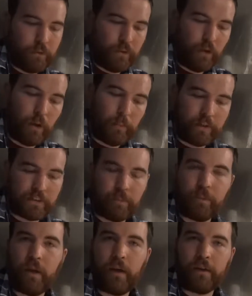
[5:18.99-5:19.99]
None of my
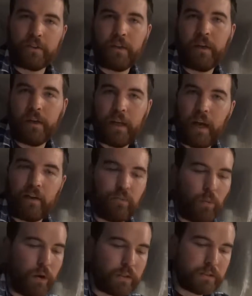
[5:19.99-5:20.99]
suppliers carried
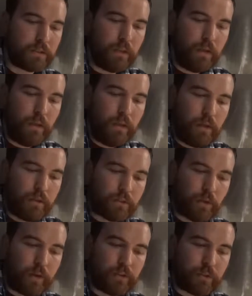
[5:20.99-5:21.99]
half watts,
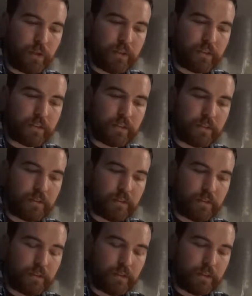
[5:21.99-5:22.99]
so I
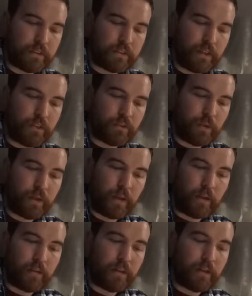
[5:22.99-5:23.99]
decided to try a
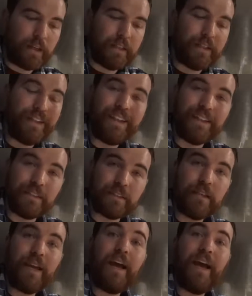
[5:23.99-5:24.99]
guy on there. And
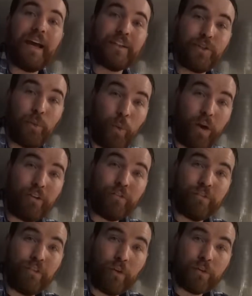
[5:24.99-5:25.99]
these at 12
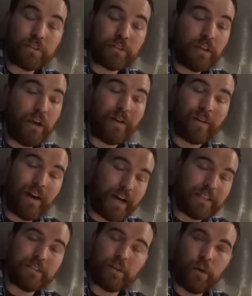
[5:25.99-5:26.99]
volts are
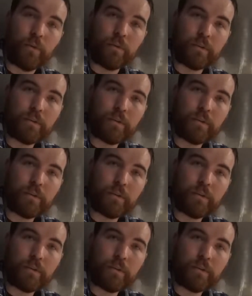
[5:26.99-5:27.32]
ice cold.